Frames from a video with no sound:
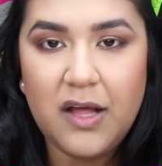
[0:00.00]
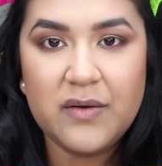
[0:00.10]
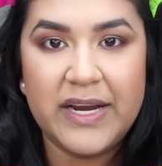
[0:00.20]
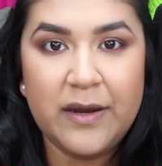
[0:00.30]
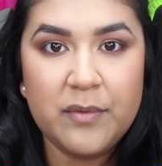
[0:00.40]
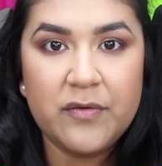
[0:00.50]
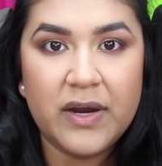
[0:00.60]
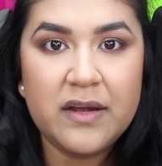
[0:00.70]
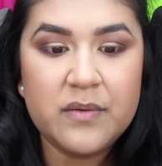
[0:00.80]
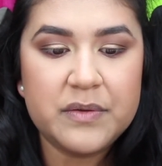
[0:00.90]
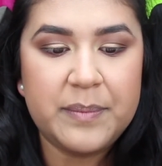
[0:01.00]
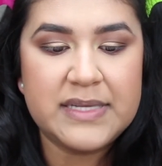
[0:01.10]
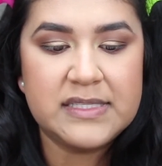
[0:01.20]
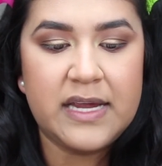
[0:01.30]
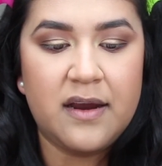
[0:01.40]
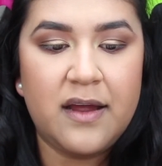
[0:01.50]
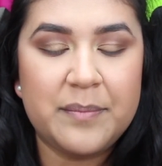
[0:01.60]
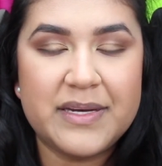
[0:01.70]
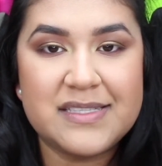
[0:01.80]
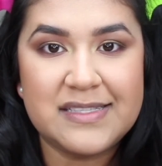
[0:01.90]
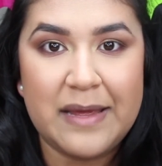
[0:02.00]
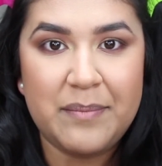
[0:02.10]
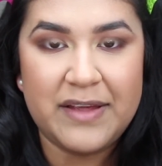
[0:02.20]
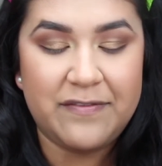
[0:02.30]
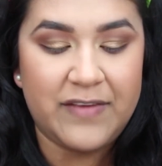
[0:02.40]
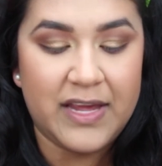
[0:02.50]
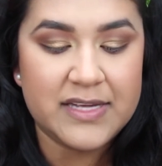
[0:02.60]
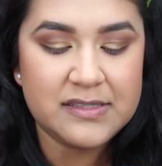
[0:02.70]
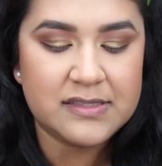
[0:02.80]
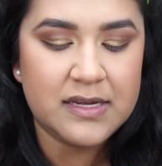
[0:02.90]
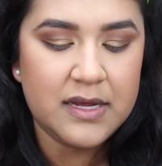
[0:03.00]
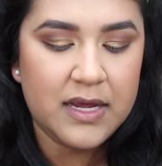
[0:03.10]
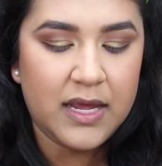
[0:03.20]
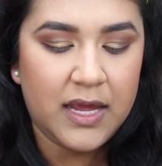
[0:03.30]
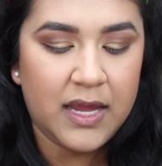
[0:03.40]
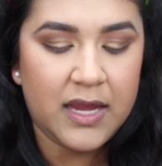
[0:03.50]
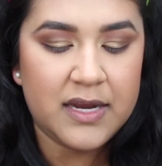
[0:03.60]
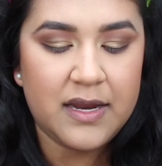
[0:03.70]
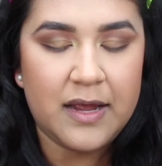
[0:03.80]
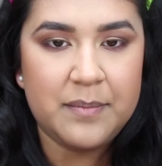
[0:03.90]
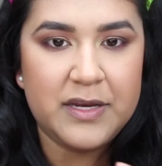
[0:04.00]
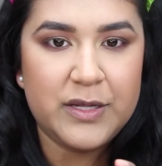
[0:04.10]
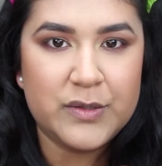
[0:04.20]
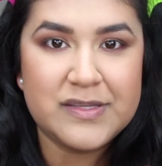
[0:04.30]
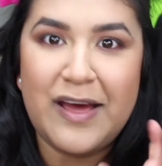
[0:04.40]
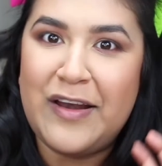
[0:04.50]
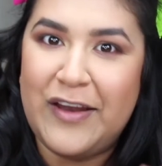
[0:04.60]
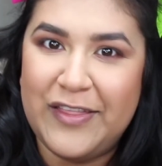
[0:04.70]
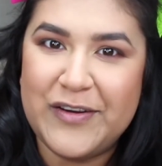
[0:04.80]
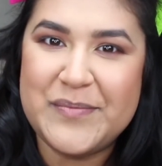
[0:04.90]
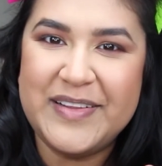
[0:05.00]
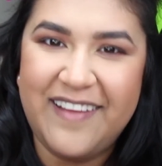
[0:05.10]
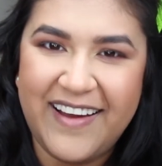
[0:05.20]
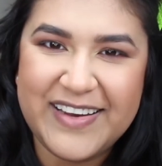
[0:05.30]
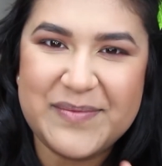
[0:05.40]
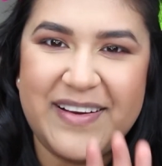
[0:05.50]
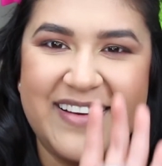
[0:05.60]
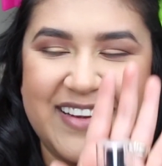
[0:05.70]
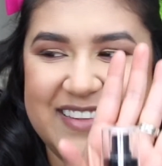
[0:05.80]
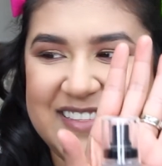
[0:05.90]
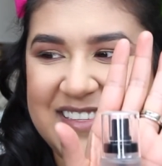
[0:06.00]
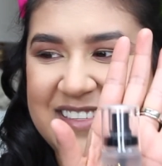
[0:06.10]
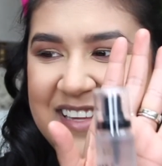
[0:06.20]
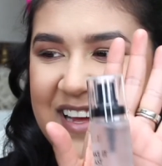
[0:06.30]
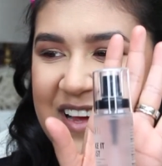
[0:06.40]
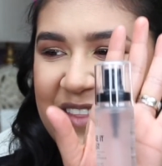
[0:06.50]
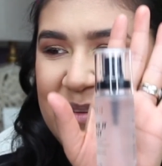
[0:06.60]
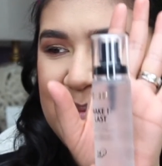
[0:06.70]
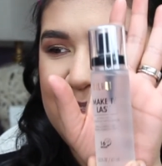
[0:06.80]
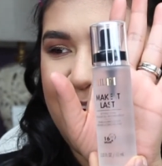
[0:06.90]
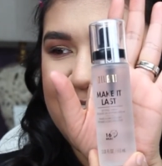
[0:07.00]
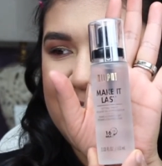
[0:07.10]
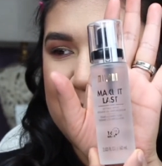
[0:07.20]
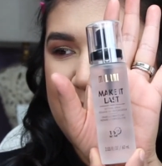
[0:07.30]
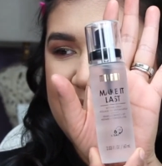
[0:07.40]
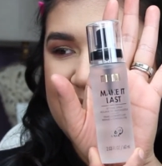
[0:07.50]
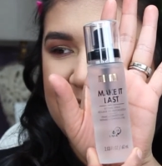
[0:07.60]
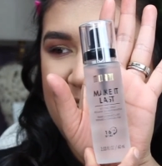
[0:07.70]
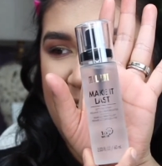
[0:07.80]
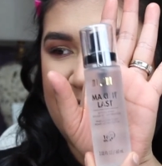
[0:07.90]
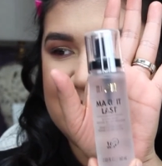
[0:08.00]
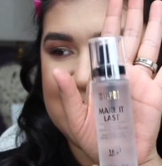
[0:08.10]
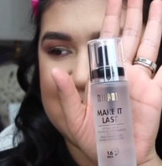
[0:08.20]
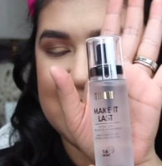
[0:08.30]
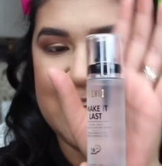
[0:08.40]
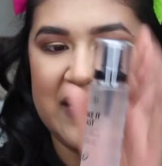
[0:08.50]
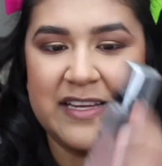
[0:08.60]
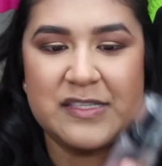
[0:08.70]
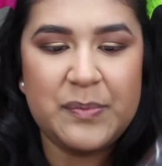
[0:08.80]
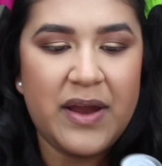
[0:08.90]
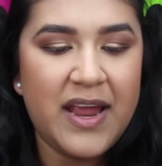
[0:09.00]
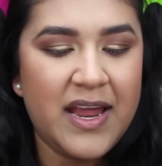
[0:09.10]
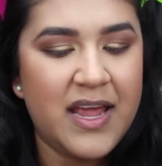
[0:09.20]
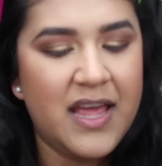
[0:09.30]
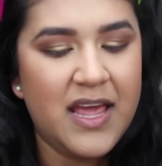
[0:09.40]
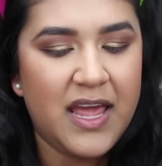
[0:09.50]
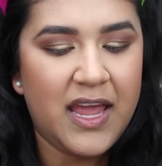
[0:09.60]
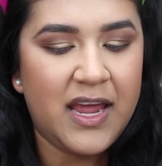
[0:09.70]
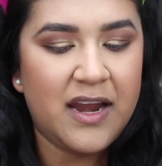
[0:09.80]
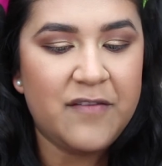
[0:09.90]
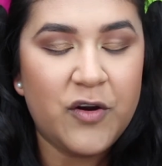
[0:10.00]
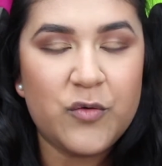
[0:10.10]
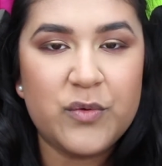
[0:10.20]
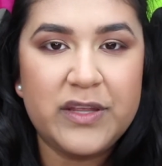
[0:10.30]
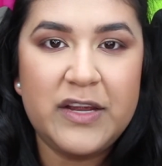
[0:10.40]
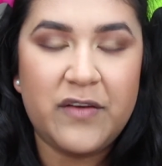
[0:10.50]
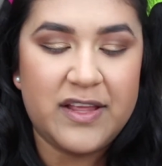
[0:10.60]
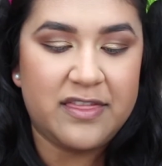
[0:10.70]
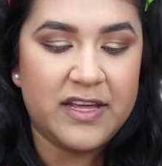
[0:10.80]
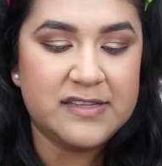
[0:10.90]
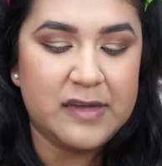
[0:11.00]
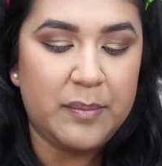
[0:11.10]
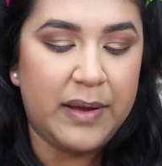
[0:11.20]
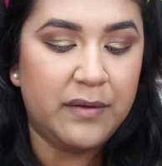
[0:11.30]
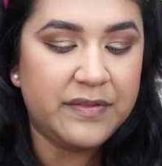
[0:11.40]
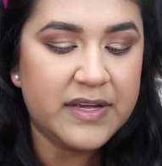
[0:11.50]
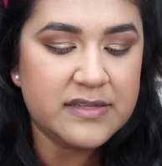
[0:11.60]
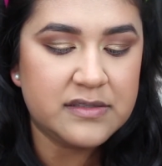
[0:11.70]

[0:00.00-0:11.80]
Alright, now before I go with mascara, I'm going to set my face. And I'm going to use another Milani product. This is the Milani Make It Last Setting Spray. And I've heard really great things about this.